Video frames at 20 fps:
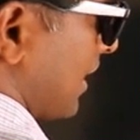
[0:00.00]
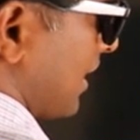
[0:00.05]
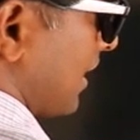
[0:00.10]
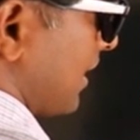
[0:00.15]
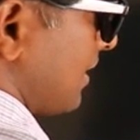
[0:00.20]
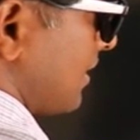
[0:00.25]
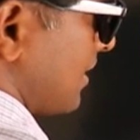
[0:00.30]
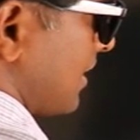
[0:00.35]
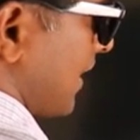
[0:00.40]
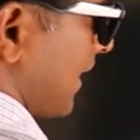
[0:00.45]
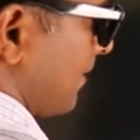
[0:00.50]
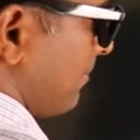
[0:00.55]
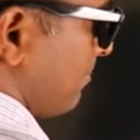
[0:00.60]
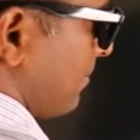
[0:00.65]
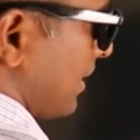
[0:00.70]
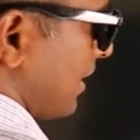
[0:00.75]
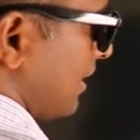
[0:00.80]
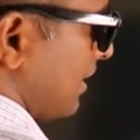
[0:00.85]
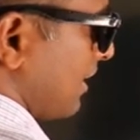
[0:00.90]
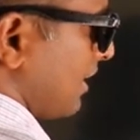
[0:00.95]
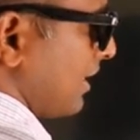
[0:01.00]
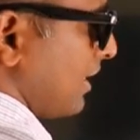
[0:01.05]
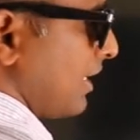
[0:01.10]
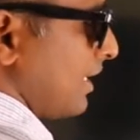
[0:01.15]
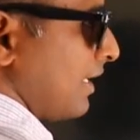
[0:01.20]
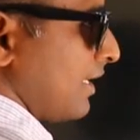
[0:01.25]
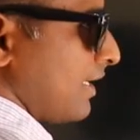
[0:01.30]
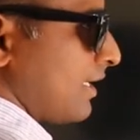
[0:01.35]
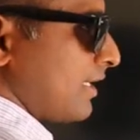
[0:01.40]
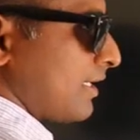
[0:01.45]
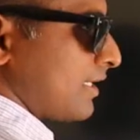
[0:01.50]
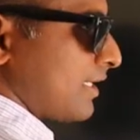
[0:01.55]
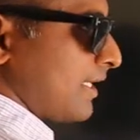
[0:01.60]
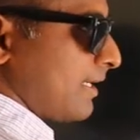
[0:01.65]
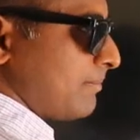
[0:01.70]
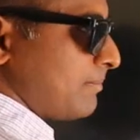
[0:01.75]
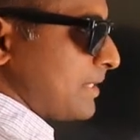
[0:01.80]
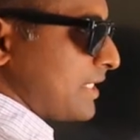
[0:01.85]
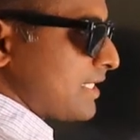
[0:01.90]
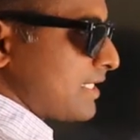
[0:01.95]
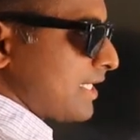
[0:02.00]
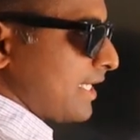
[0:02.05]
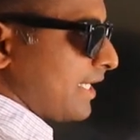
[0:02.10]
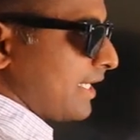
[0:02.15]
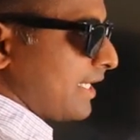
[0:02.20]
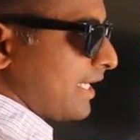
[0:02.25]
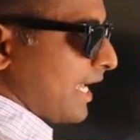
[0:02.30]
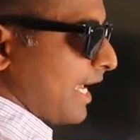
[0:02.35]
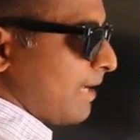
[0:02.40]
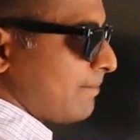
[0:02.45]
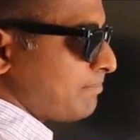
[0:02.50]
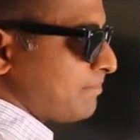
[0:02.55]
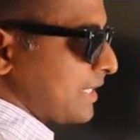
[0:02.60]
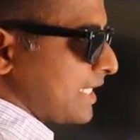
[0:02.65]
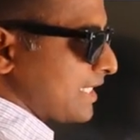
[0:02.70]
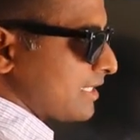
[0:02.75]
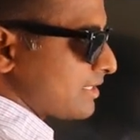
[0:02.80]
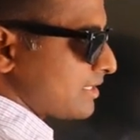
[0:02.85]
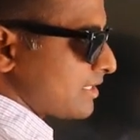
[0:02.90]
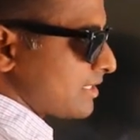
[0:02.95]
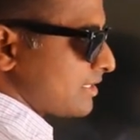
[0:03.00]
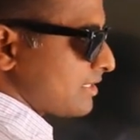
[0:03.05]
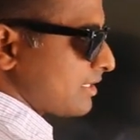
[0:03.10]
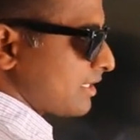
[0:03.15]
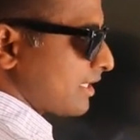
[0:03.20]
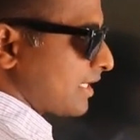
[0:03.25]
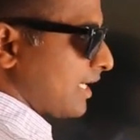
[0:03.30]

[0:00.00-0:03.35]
this step, the mistake happens,